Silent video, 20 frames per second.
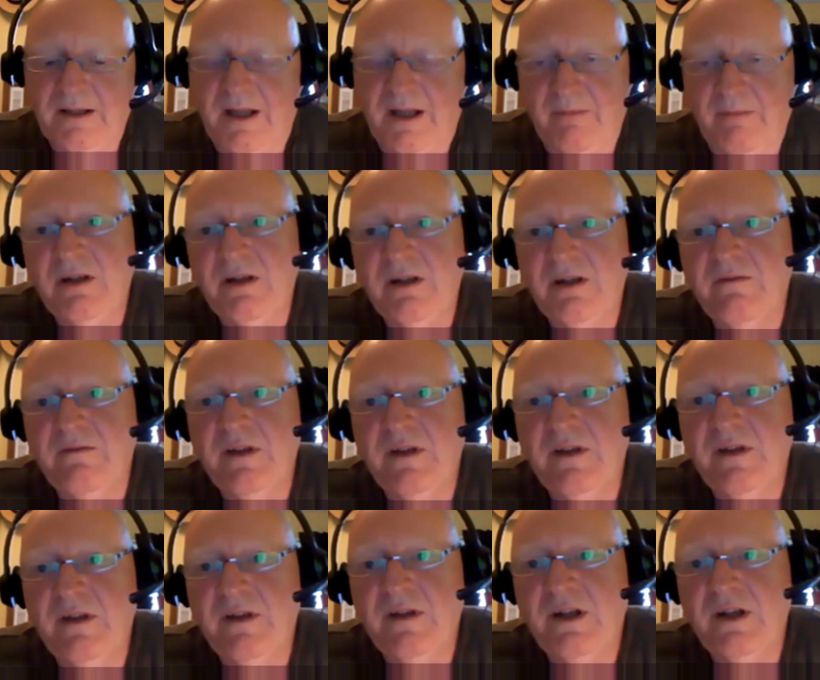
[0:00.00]
mentioned in the
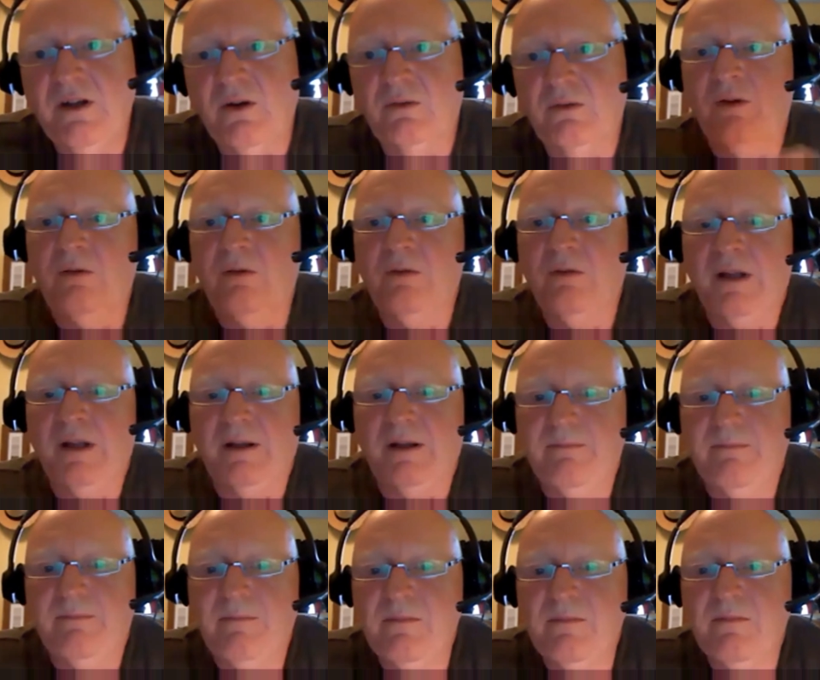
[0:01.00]
video,
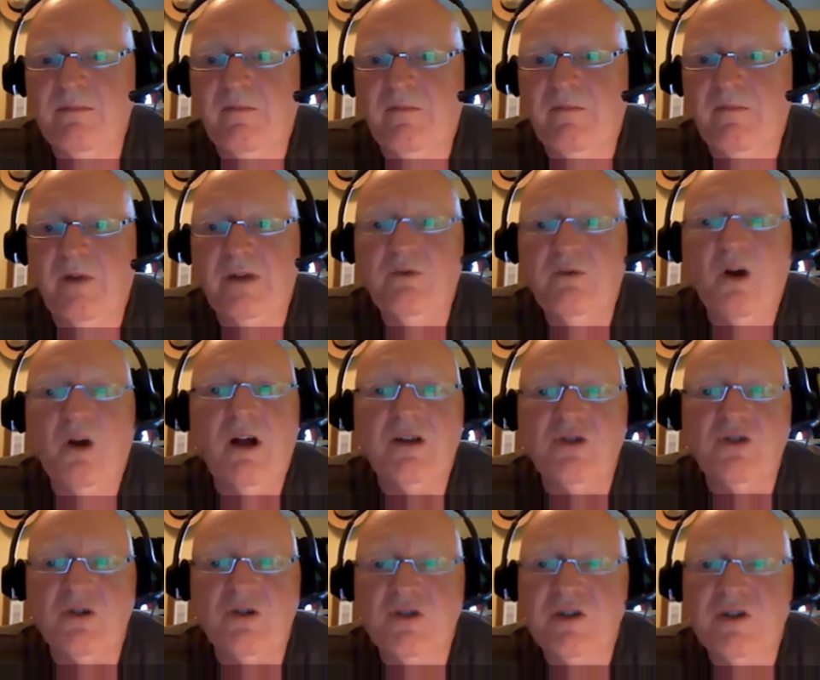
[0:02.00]

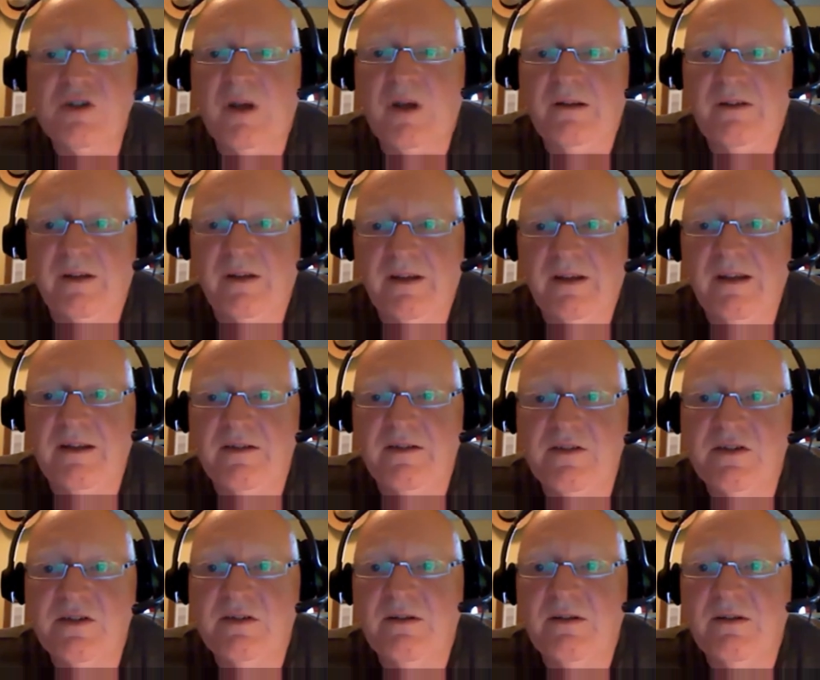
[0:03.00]
Fred Rogers talked to
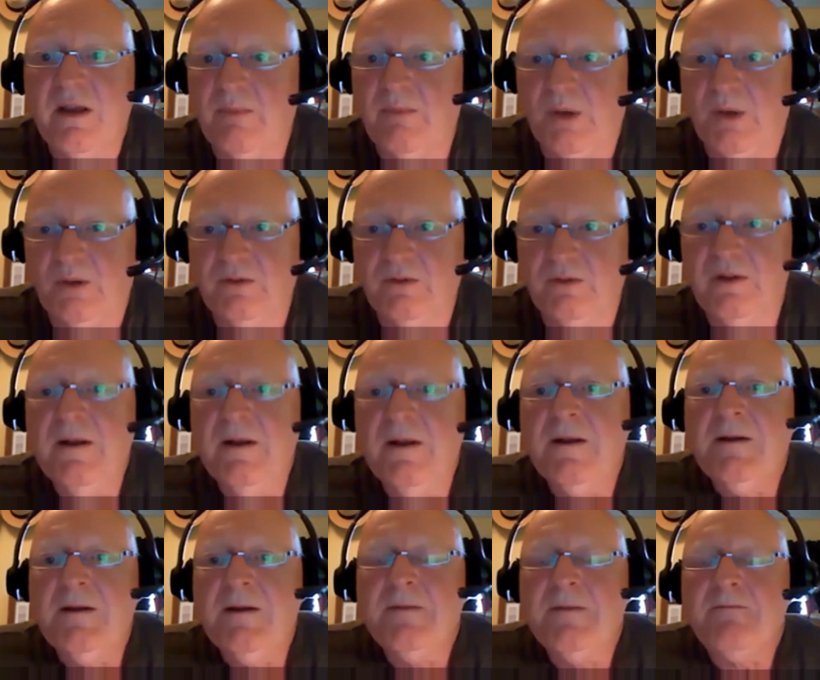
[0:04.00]
kids about
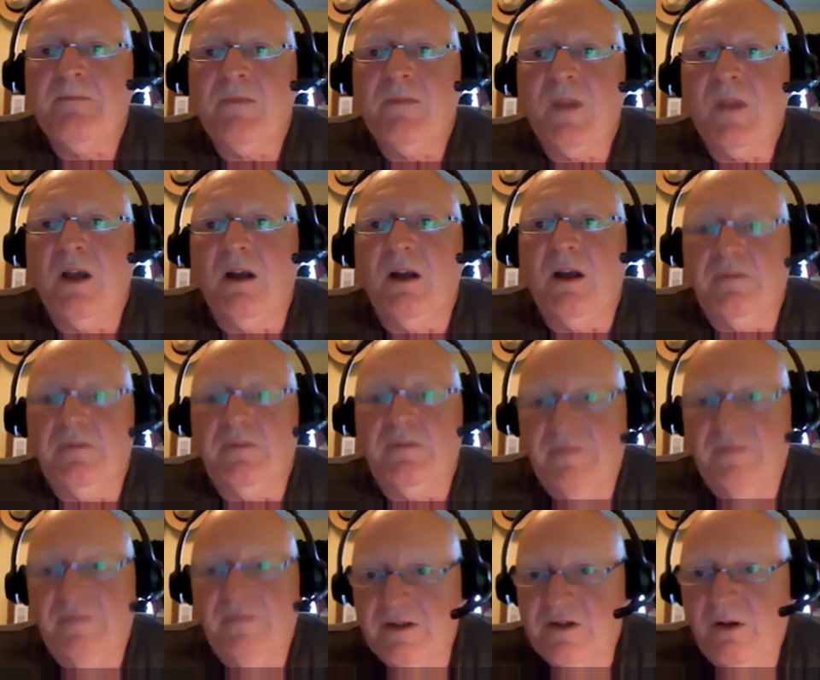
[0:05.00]

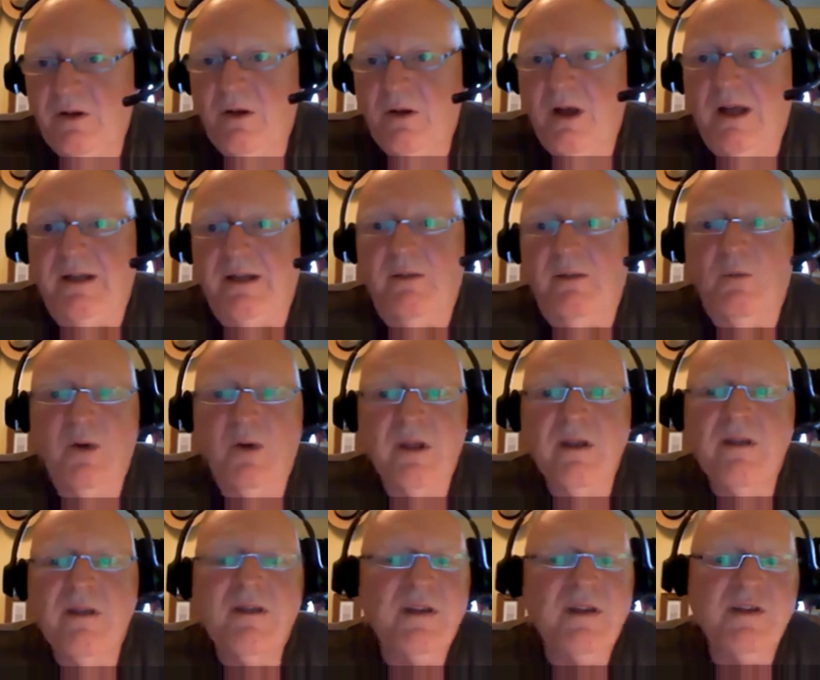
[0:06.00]
feelings a lot.
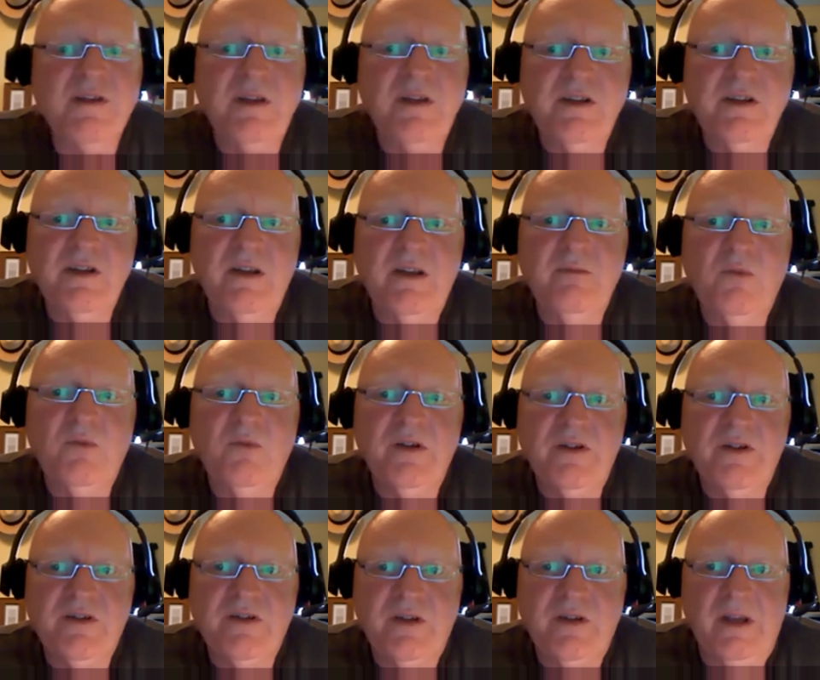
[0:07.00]
And one of the things that he
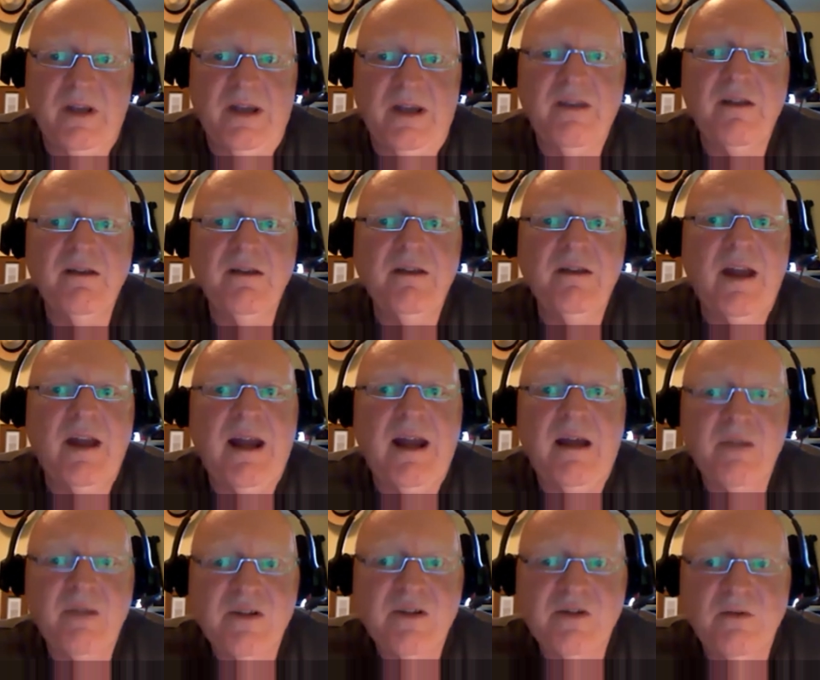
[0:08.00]
said was, anything
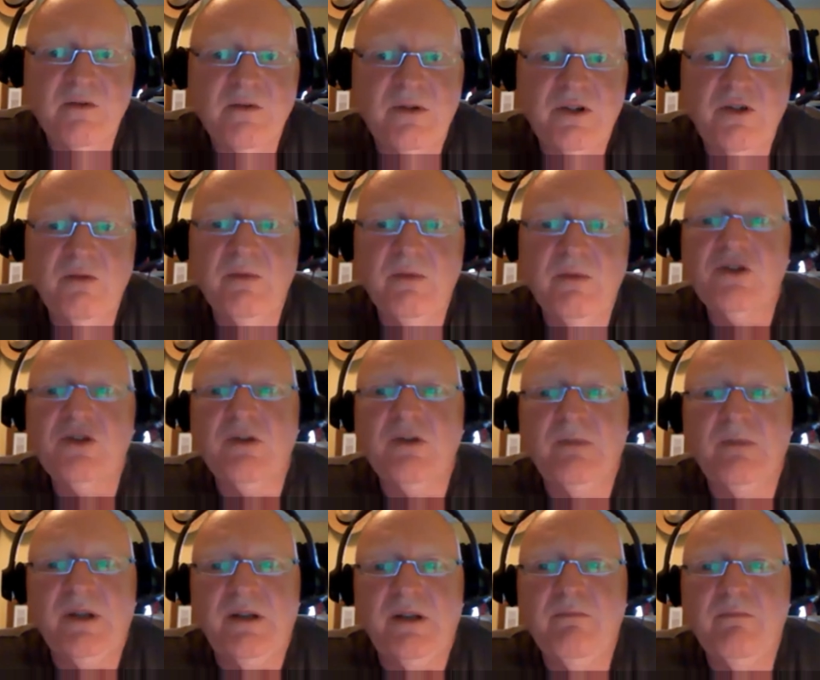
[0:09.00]
that happens to a human
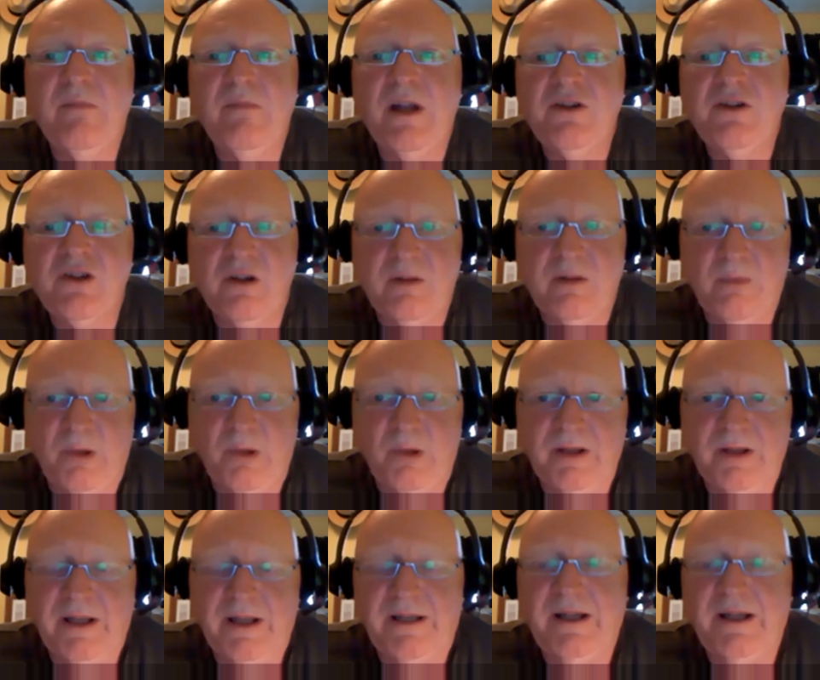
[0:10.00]
should be
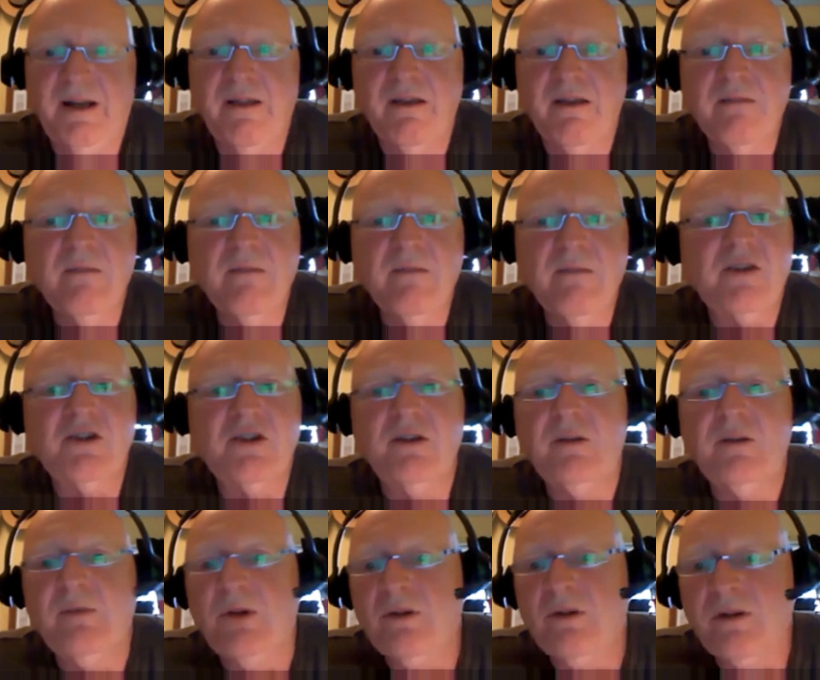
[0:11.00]
mentionable, and anything
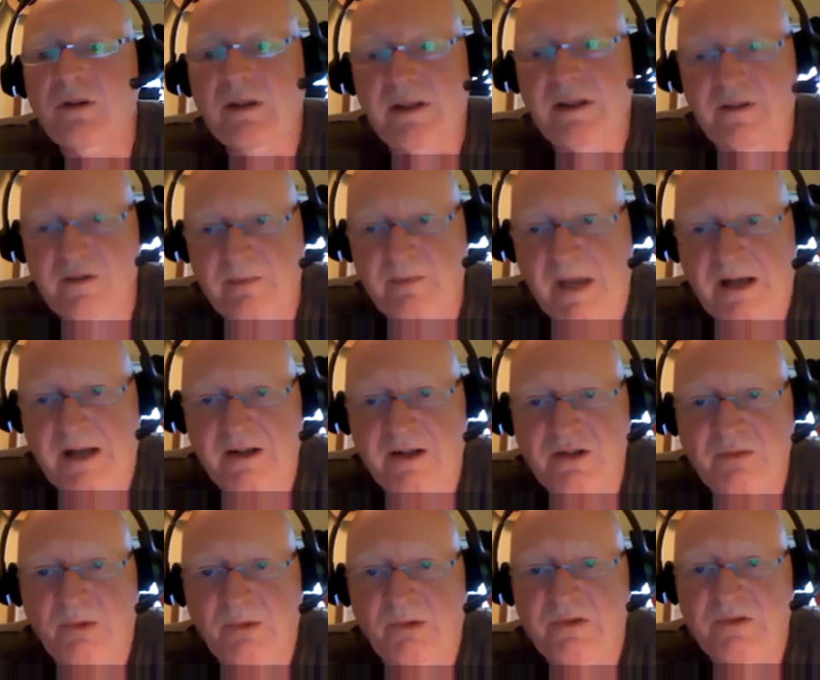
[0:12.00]
mentionable is
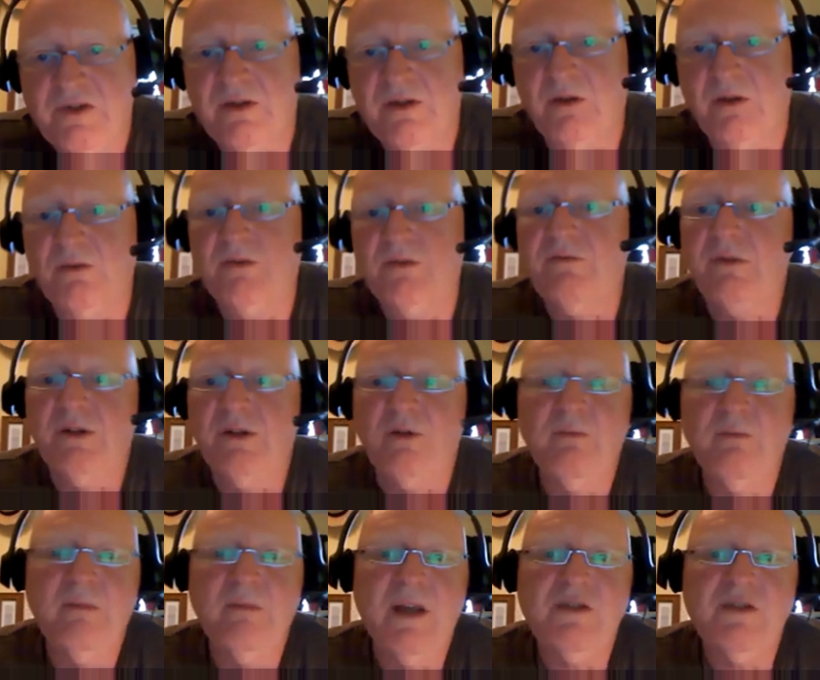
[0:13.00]
manageable. So if we don't
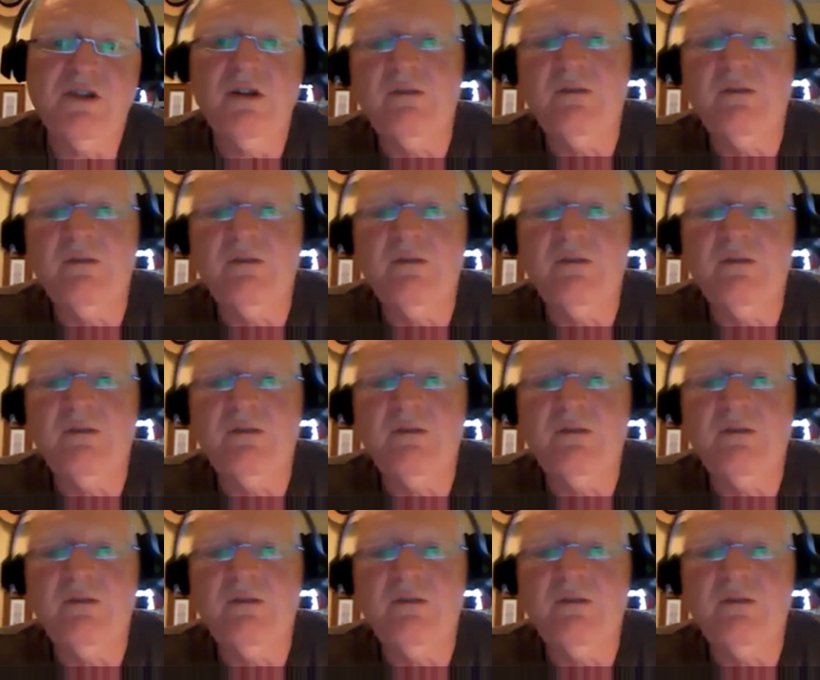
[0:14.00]
mention it, we